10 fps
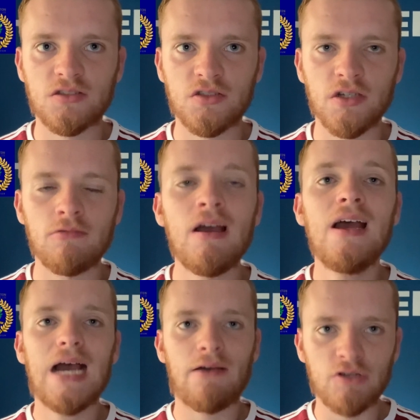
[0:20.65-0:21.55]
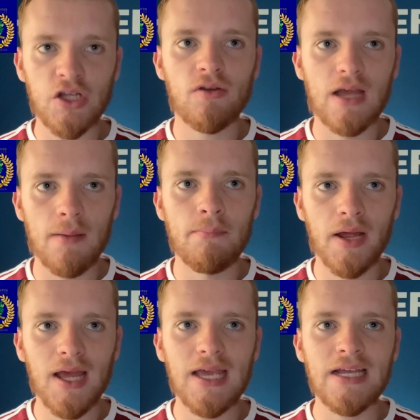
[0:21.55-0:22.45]
to our new
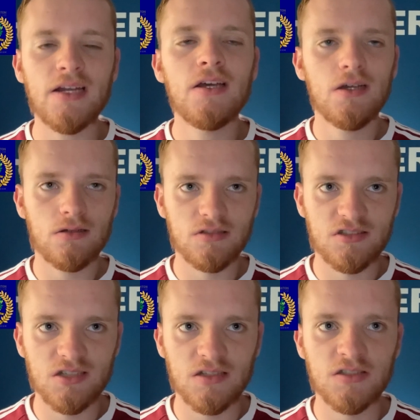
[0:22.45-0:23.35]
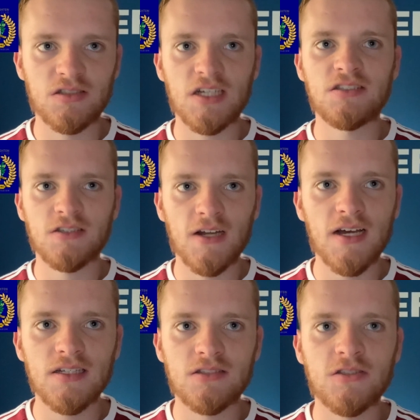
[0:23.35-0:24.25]
campaign on Saturday
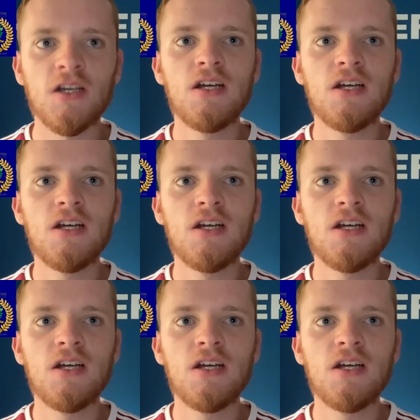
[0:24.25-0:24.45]
tonight,